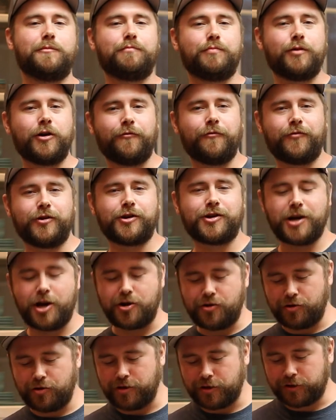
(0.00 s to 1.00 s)
perfect
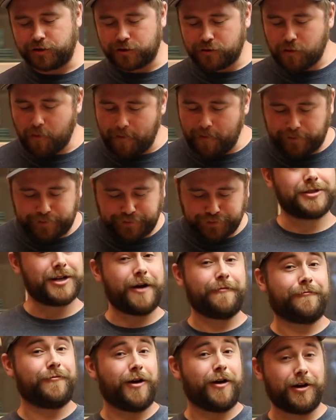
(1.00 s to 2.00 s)
tenderness. It's
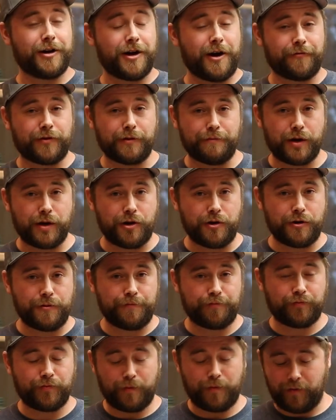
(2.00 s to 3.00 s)
not falling off the
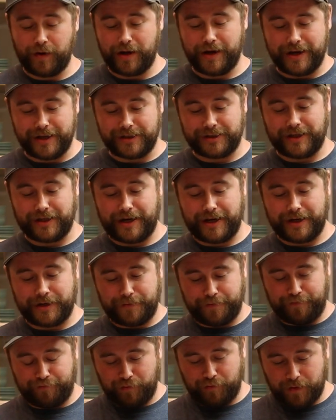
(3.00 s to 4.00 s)
bone, it's like
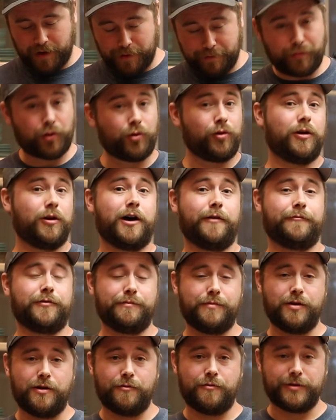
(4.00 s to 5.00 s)
pull off
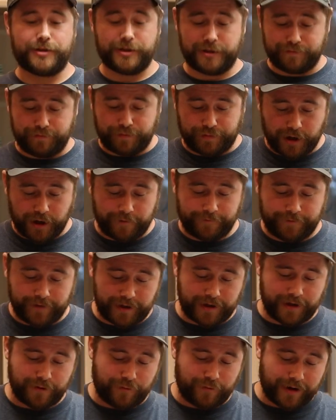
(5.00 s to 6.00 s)
the bone, which is
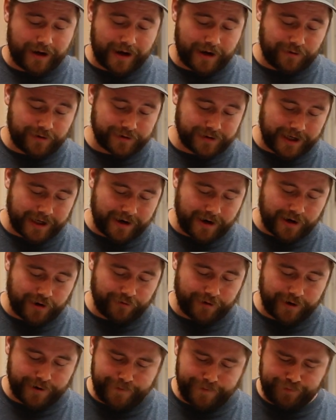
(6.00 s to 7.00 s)
perfect and what I always like on a
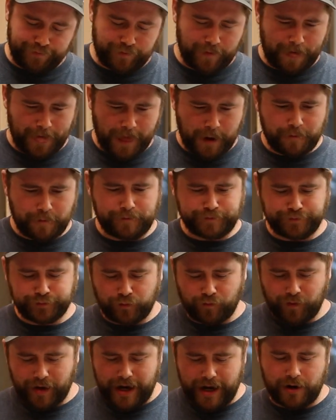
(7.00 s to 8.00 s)
rib.
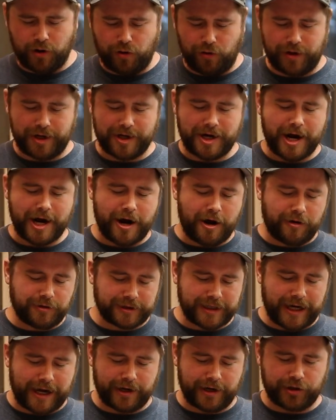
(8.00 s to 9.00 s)
That Holy
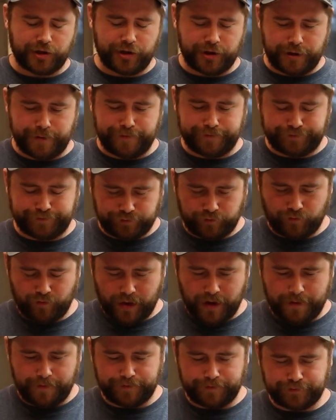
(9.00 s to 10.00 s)
Cow's got a good,
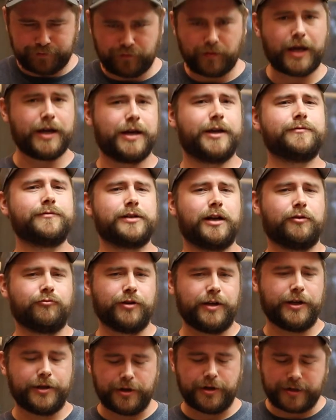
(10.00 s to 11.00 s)
it gives it a
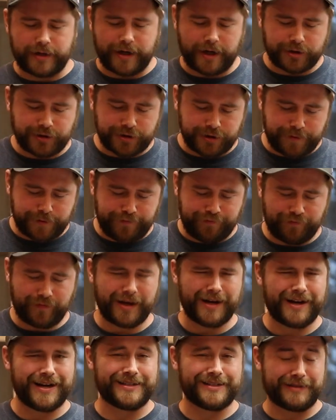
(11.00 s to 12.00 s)
really good texture,
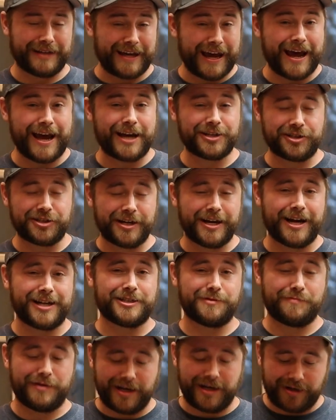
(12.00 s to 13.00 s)
and it's actually
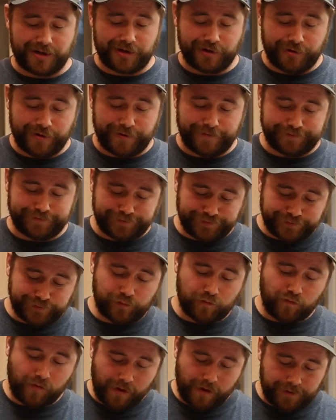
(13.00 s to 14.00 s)
got some heat to it,
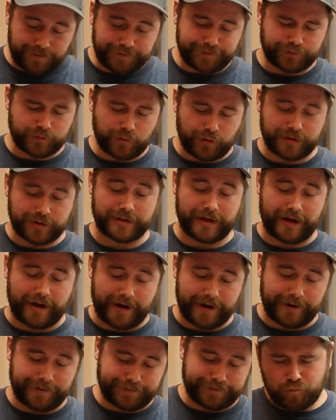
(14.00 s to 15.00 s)
which I
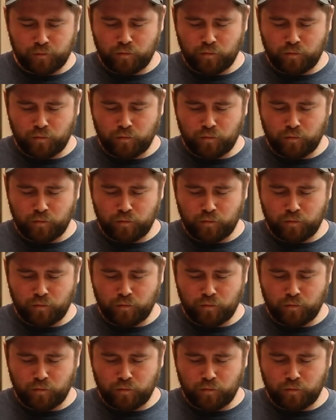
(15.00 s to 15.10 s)
like.